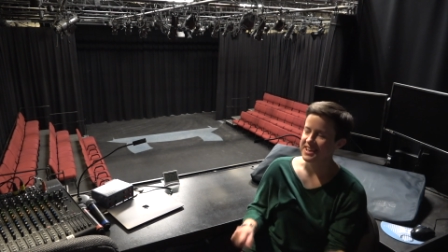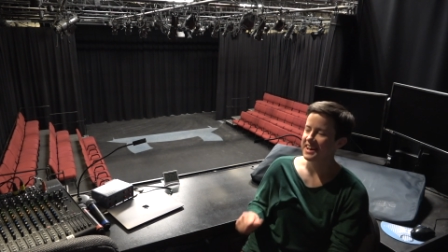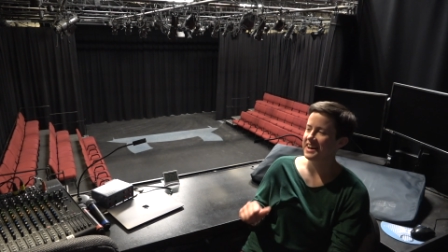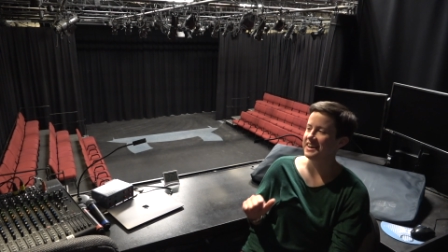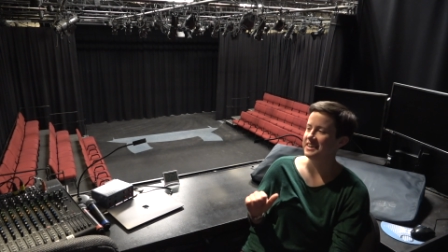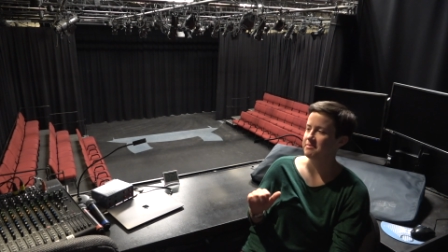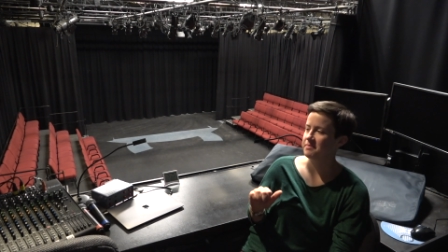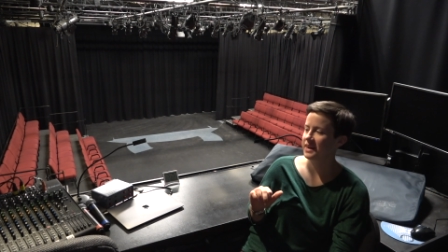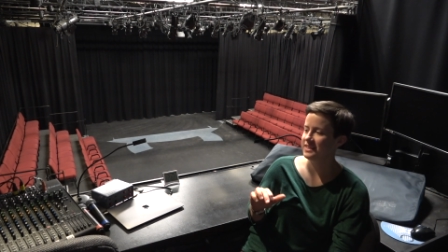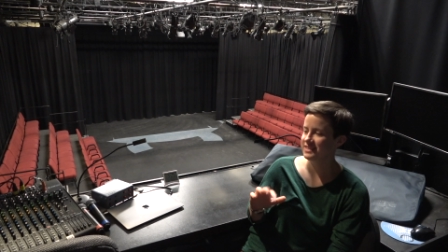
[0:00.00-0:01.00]

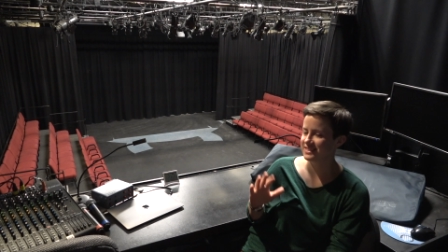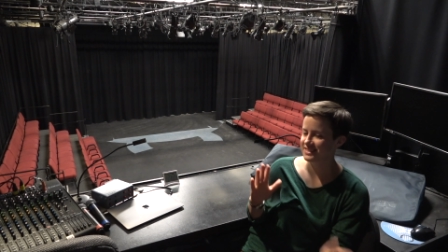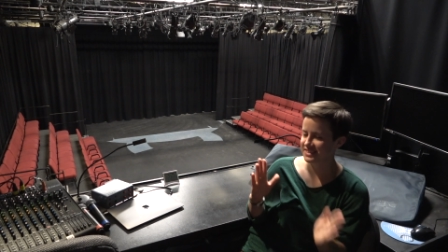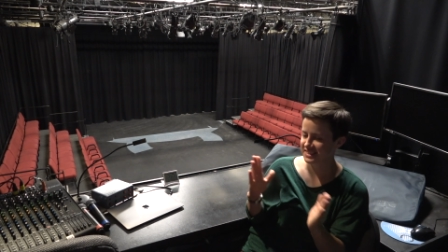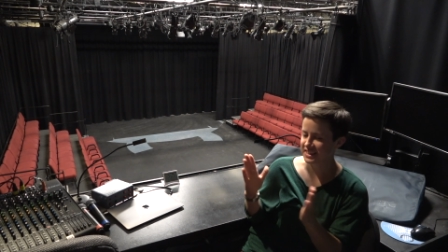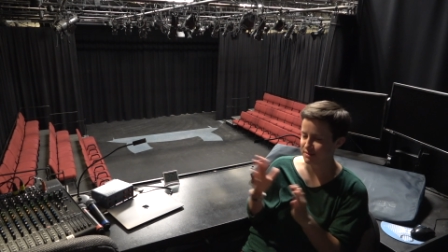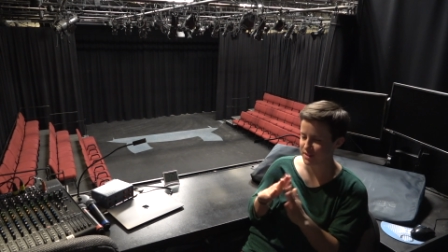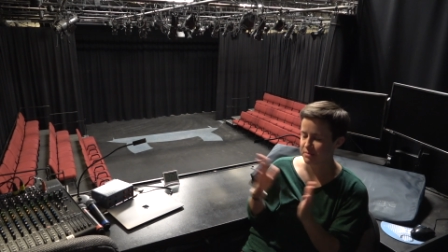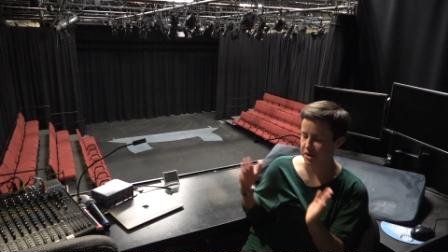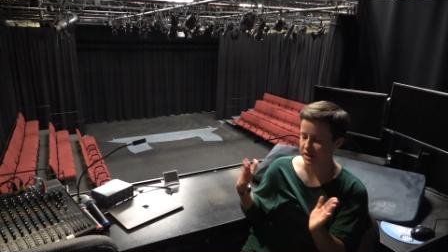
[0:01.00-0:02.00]
I just give
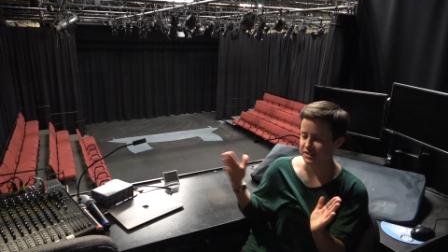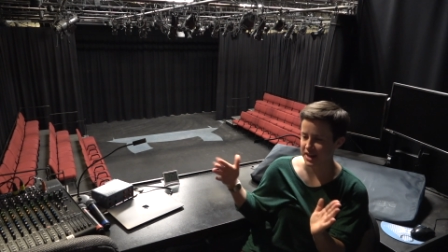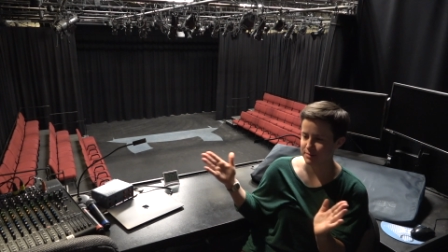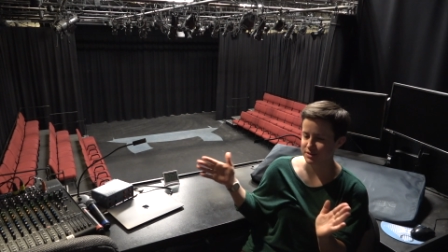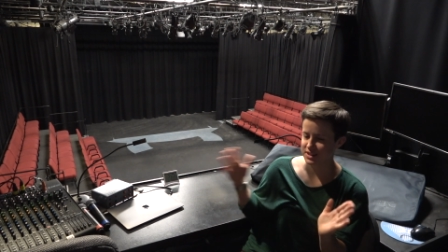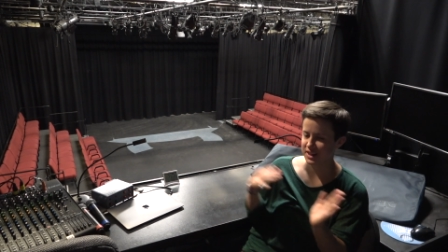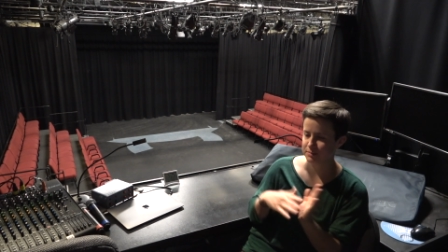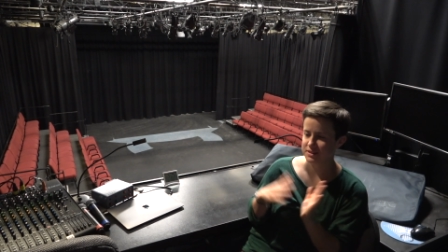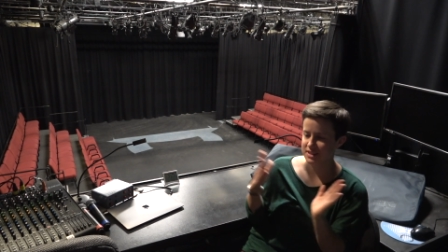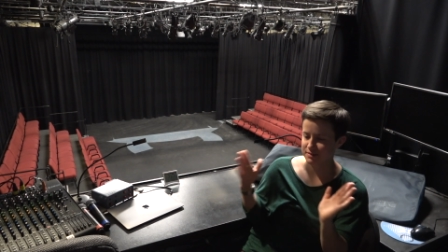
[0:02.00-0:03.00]
them call times leading up
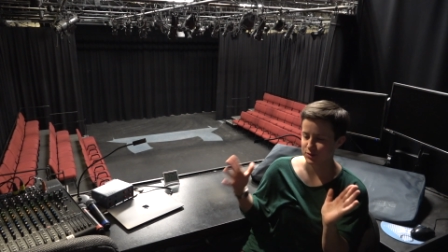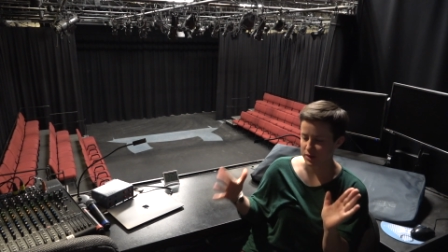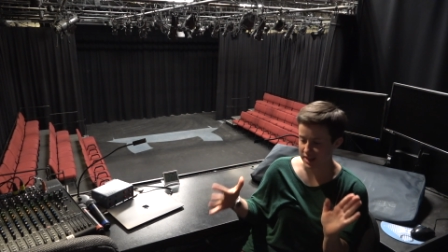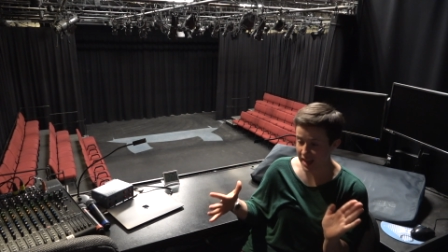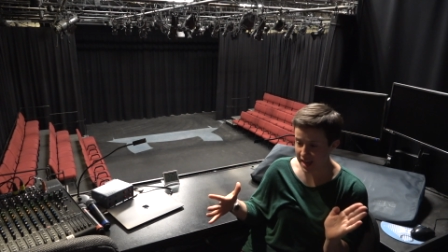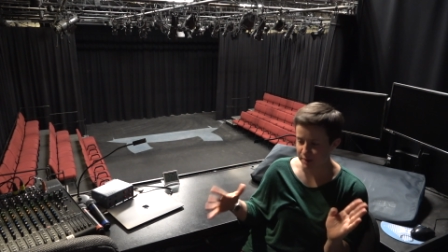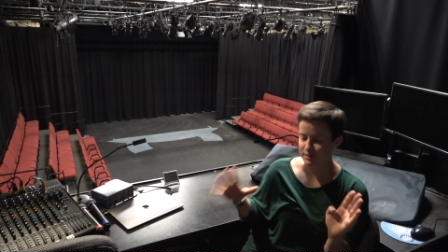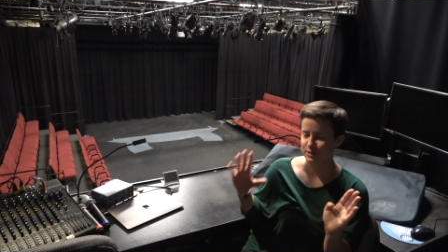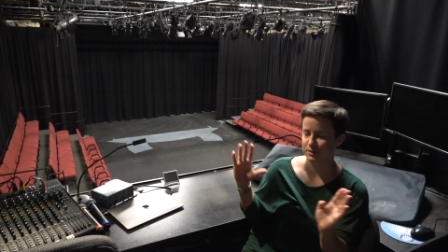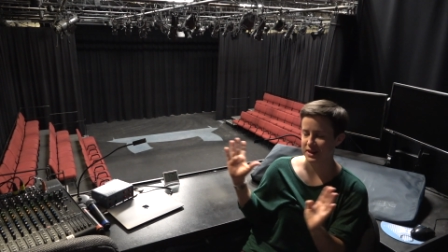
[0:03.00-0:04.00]
to 7:28,
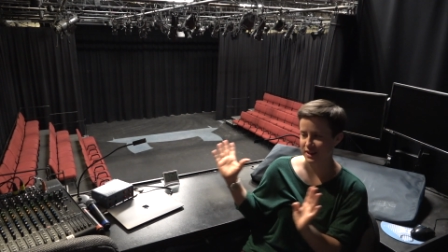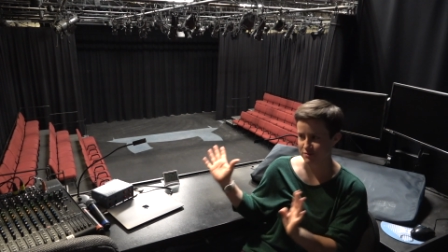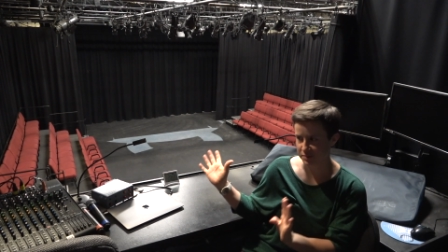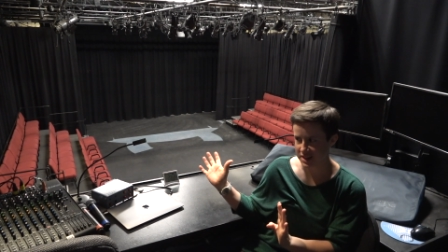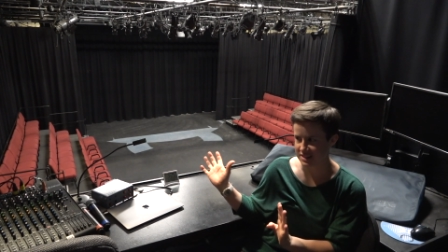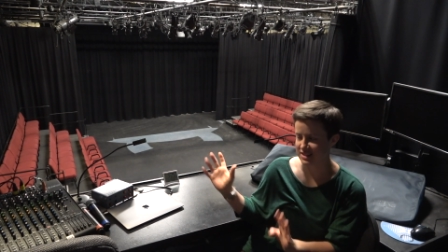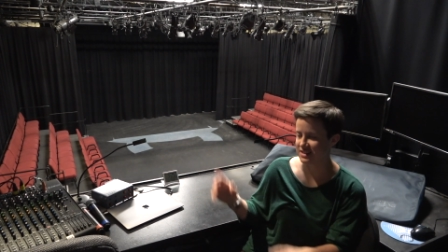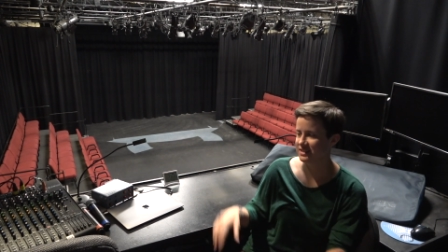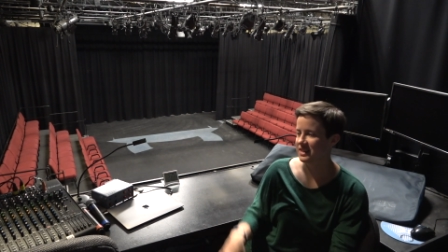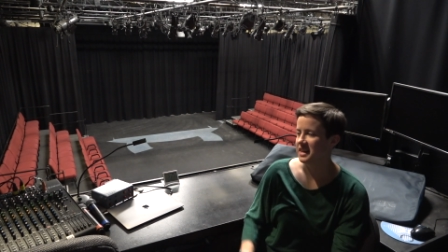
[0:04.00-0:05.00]
which is when I give
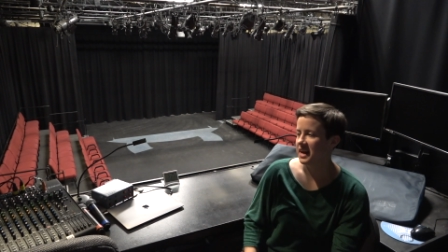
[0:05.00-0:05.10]
places.